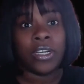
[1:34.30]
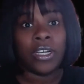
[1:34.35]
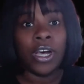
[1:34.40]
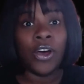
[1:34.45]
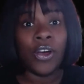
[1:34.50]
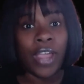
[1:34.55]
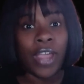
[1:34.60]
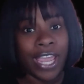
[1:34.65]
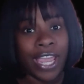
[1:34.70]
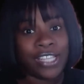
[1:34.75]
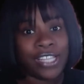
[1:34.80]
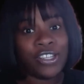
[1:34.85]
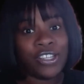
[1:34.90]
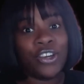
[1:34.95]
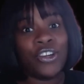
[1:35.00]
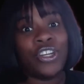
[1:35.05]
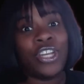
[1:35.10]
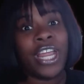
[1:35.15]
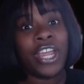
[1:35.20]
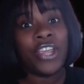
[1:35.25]
Okay, so
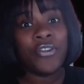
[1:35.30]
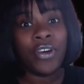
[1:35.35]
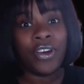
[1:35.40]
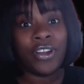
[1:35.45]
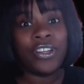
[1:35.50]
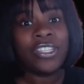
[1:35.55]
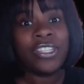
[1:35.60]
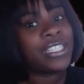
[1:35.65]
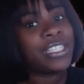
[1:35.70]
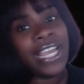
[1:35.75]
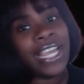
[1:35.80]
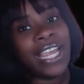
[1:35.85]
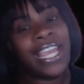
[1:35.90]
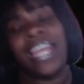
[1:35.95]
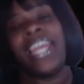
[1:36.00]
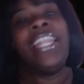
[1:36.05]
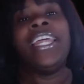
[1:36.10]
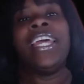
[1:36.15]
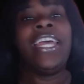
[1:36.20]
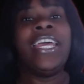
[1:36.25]
now you understand
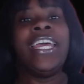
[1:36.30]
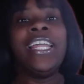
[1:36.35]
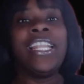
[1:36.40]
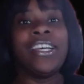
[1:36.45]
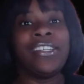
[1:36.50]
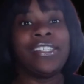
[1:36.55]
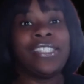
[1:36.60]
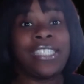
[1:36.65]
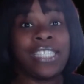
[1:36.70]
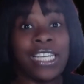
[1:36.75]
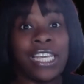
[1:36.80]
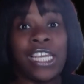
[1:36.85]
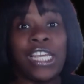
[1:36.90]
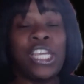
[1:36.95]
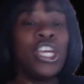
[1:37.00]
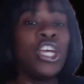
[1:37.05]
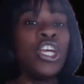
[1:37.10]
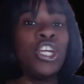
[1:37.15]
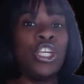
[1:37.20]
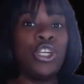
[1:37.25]
the LLC,
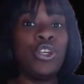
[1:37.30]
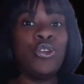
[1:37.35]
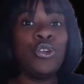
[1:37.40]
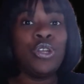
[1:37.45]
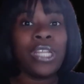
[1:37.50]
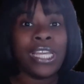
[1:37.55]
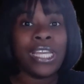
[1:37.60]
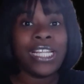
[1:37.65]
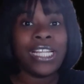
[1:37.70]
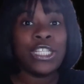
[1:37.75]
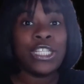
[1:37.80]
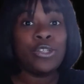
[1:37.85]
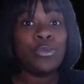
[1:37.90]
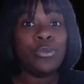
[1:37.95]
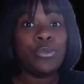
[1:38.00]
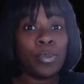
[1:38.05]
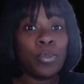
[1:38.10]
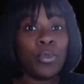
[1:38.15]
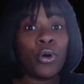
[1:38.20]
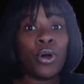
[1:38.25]
you need to
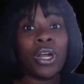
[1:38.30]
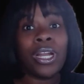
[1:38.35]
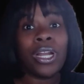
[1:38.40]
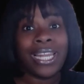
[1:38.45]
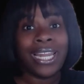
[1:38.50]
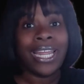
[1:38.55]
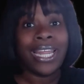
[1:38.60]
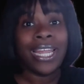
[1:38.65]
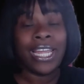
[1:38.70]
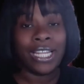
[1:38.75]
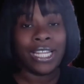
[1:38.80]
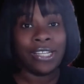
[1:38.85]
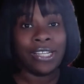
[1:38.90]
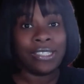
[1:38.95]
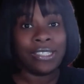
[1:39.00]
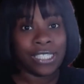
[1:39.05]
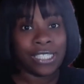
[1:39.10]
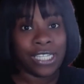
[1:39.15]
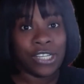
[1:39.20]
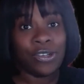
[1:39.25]
be more than an
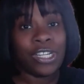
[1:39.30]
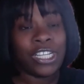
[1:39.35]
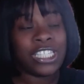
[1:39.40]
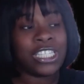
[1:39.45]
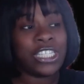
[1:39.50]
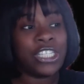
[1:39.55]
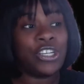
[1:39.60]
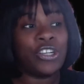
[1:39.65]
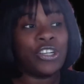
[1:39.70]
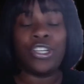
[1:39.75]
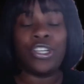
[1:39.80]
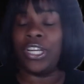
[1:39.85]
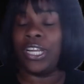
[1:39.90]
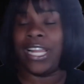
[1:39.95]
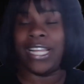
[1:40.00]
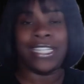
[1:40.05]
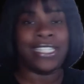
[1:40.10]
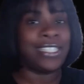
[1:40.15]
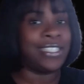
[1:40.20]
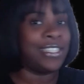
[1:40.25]
LLC. You need to,
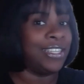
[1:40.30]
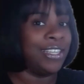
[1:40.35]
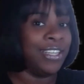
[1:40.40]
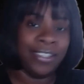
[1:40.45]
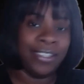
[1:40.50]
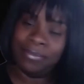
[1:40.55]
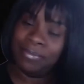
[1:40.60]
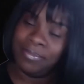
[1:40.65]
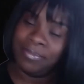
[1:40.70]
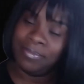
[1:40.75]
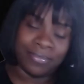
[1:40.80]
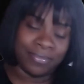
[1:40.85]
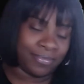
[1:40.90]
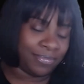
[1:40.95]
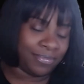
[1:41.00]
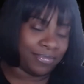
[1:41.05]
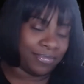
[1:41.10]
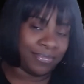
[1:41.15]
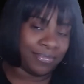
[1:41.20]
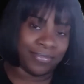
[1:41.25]
that's
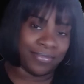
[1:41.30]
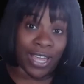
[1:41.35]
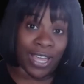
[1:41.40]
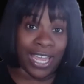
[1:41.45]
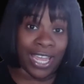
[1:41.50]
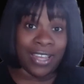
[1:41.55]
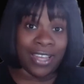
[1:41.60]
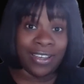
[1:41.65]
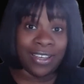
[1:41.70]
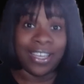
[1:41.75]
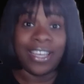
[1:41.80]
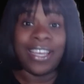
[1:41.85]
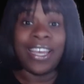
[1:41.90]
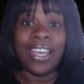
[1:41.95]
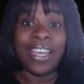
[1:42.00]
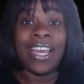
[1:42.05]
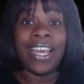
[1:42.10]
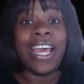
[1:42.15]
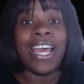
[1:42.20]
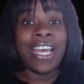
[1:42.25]
okay.
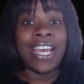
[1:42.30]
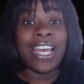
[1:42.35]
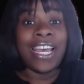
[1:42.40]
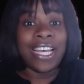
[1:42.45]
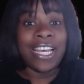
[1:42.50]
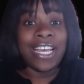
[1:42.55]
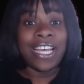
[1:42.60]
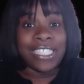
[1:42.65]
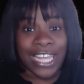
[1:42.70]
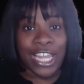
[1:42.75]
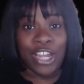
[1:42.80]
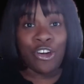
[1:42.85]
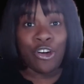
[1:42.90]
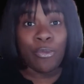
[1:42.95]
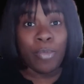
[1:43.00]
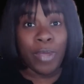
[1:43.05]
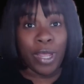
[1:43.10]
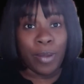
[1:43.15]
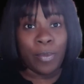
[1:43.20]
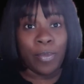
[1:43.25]
Single
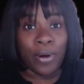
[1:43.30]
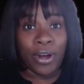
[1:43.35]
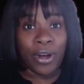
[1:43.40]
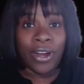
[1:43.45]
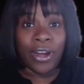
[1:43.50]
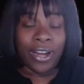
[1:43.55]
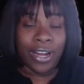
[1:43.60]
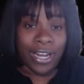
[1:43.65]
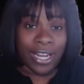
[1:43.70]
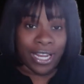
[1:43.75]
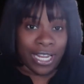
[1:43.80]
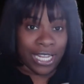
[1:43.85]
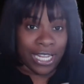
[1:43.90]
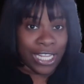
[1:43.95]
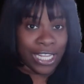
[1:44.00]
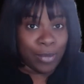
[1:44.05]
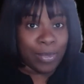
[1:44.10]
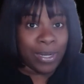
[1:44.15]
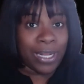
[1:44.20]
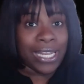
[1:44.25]
member
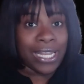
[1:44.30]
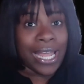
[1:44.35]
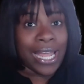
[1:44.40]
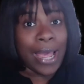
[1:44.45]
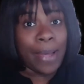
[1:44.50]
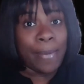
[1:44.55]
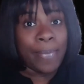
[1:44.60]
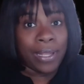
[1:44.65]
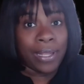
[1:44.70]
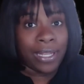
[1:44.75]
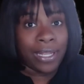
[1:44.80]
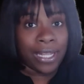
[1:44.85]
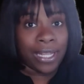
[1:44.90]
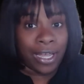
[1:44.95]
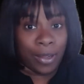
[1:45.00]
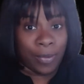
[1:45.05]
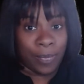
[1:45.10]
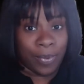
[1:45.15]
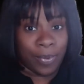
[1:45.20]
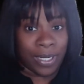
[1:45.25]
limited liability
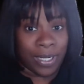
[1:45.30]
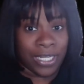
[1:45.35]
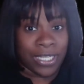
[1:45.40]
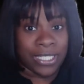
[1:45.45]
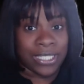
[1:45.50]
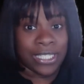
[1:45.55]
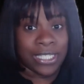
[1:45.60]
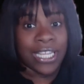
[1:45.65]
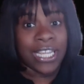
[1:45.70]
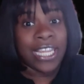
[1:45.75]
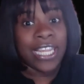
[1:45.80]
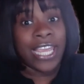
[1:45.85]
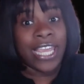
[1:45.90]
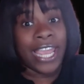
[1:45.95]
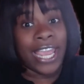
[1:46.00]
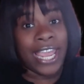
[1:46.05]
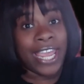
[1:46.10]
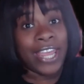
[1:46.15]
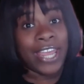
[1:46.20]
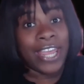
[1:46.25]
companies
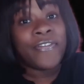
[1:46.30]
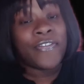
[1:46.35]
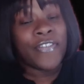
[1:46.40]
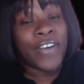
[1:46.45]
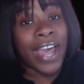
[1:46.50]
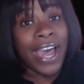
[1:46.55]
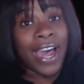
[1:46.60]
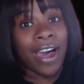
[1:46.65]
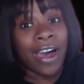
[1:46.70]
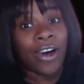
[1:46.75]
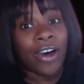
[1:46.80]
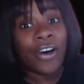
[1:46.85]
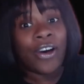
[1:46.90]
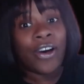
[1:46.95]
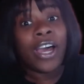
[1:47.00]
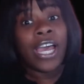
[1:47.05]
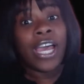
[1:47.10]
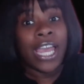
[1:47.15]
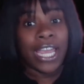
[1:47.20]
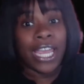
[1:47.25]
can
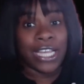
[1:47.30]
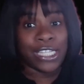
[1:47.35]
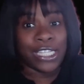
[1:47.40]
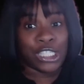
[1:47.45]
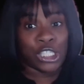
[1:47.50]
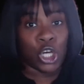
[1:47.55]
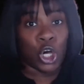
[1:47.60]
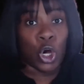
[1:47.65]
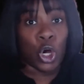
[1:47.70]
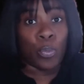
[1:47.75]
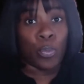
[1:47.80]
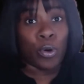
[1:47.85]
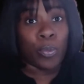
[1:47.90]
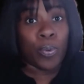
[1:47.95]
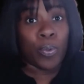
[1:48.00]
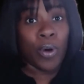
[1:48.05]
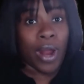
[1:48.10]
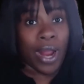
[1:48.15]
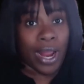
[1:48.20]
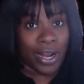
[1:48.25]
file as sole
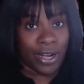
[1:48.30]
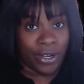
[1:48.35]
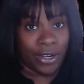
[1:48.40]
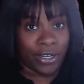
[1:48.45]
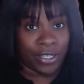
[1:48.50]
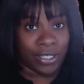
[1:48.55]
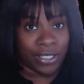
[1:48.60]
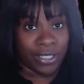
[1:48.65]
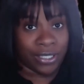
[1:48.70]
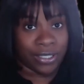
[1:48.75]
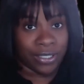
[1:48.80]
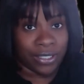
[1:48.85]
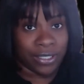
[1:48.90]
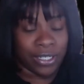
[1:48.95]
proprietors,